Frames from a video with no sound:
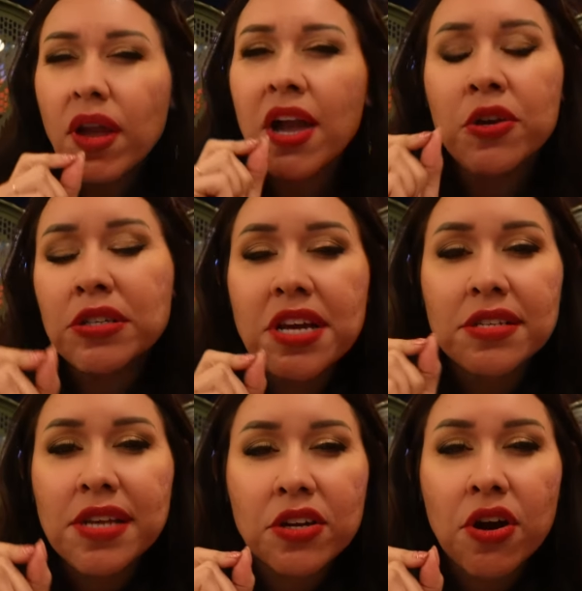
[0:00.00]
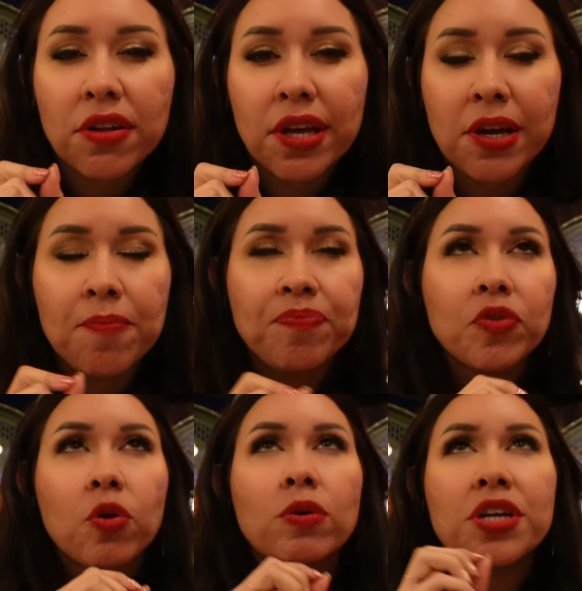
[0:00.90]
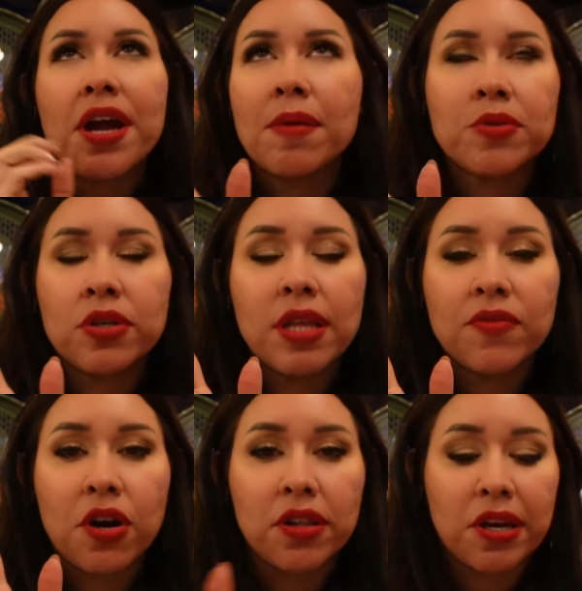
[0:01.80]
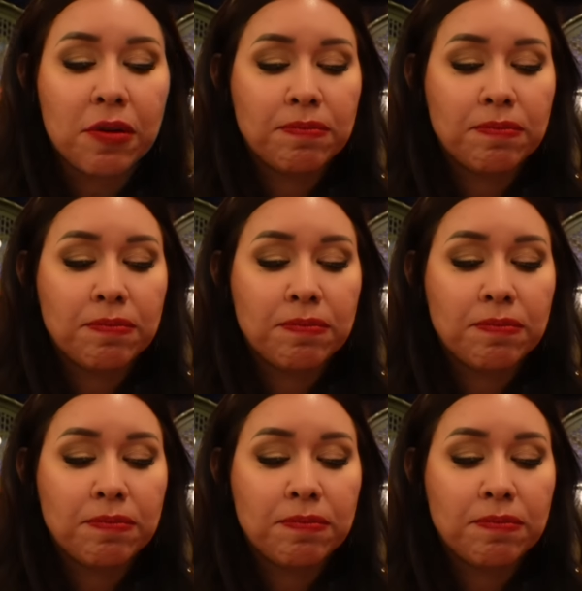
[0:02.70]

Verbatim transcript: And you can taste that garlic, which I absolutely love garlic.